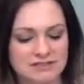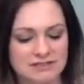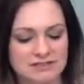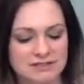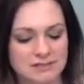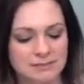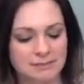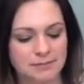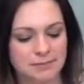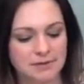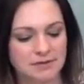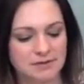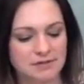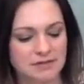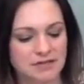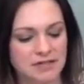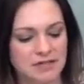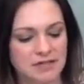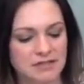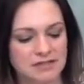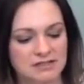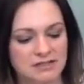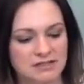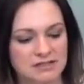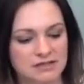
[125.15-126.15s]
simple
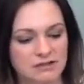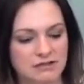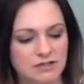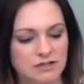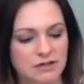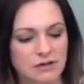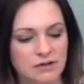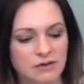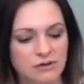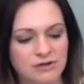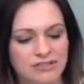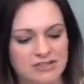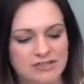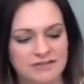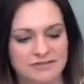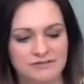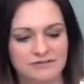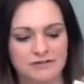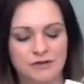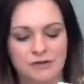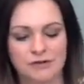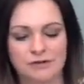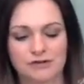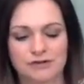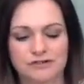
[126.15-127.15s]
little accordion
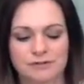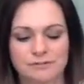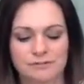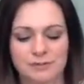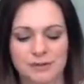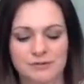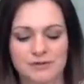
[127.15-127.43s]
fold,